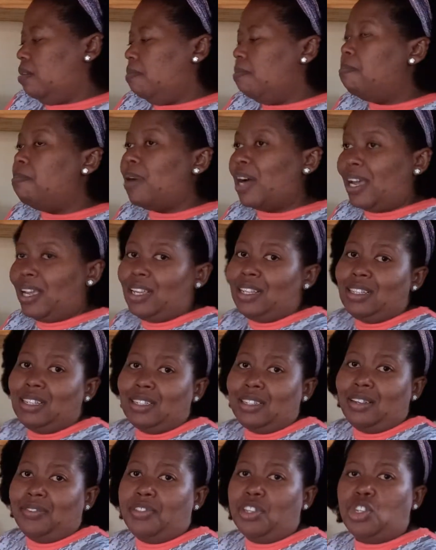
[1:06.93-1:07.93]
buying the
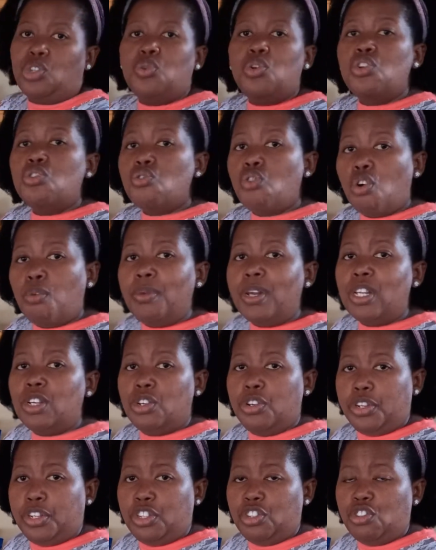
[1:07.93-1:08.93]
stuff that you're normally
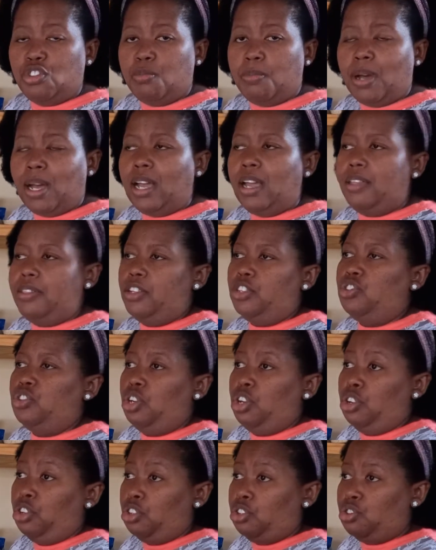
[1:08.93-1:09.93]
willing to buy, that you're
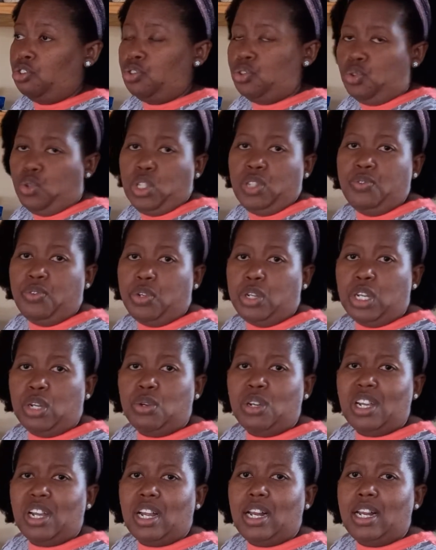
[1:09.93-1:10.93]
going to use very
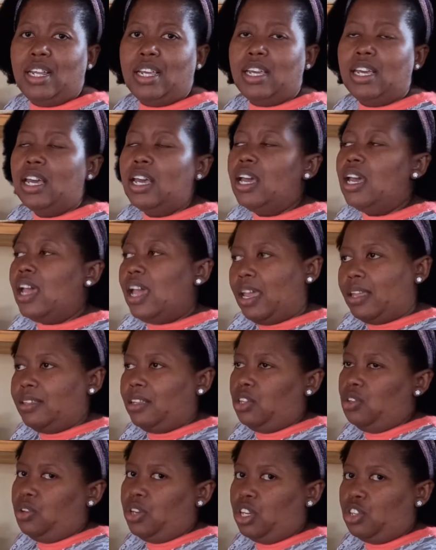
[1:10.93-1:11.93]
quickly, and then
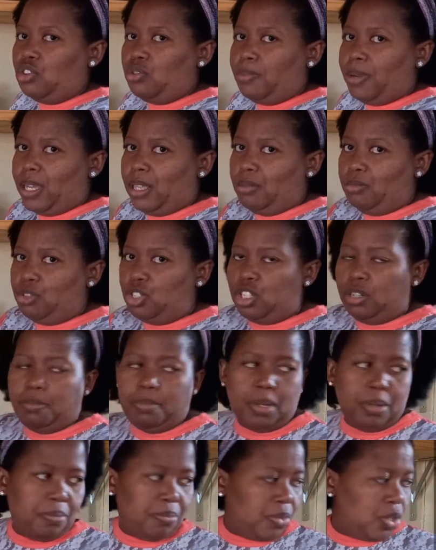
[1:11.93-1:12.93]
you get to buy them cheaper.
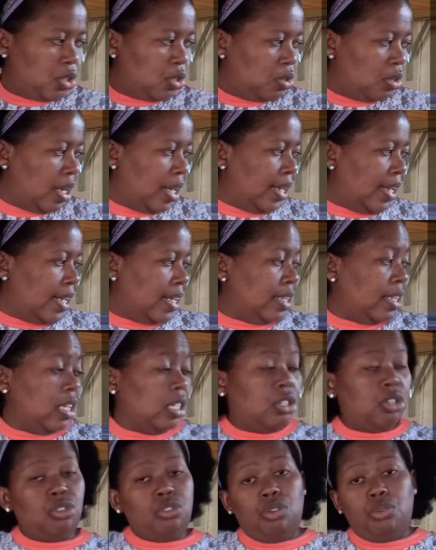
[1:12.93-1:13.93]
So I like that.
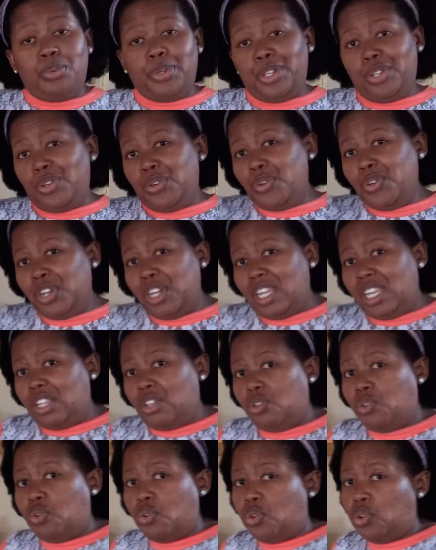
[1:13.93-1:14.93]
So when you are in
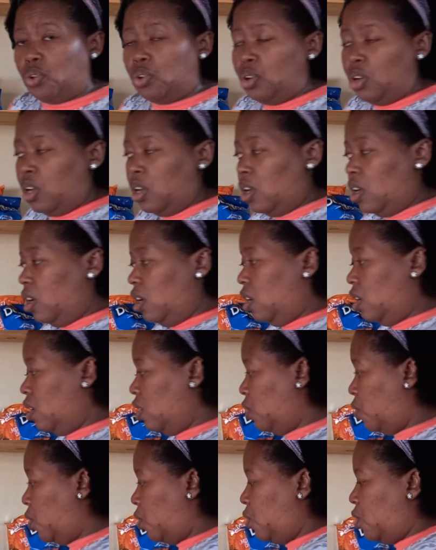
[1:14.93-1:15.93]
your
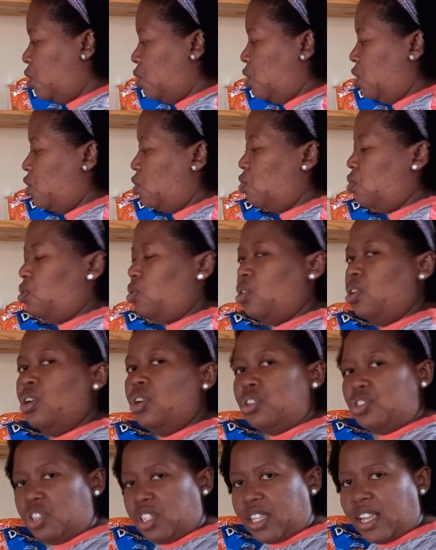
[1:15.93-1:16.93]
grocery store,
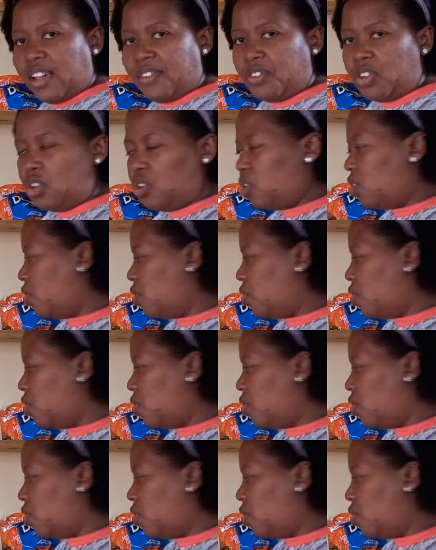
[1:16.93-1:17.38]
just have a look